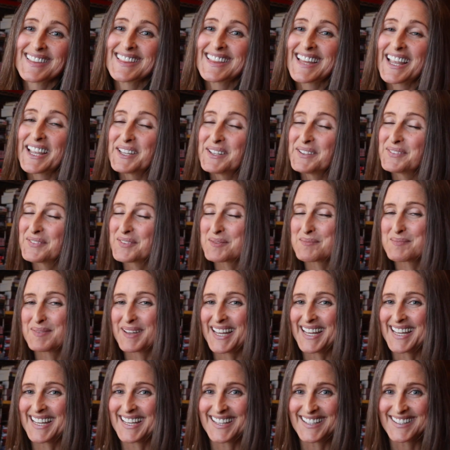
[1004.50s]
Thank you for
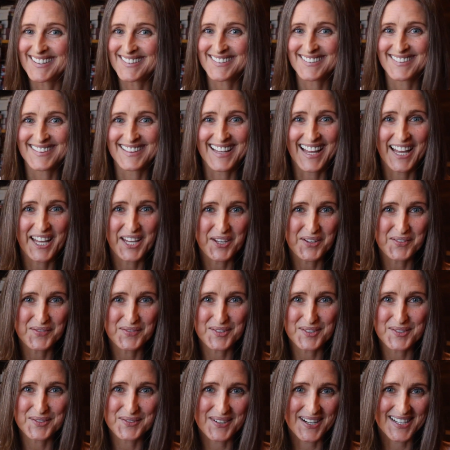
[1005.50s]
being here. Thank you
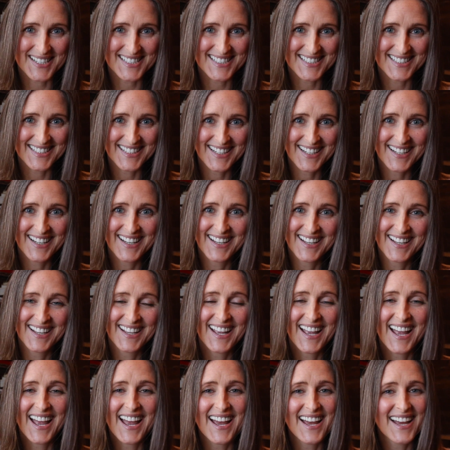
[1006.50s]
for watching,
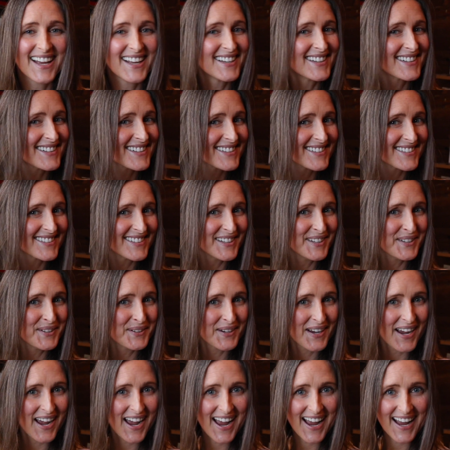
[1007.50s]
and I'll see you
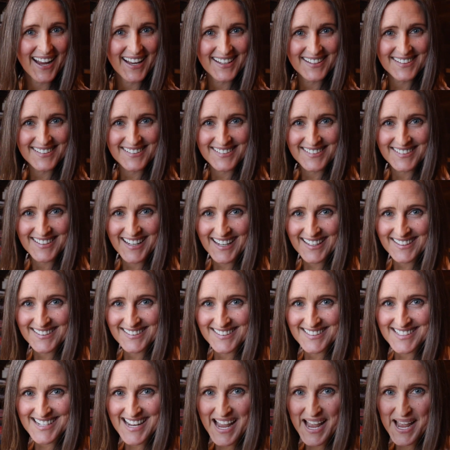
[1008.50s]
guys next
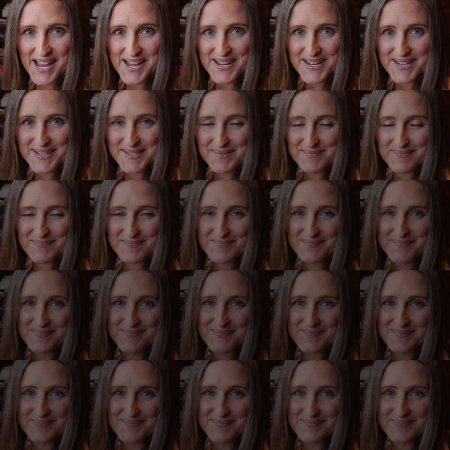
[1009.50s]
time.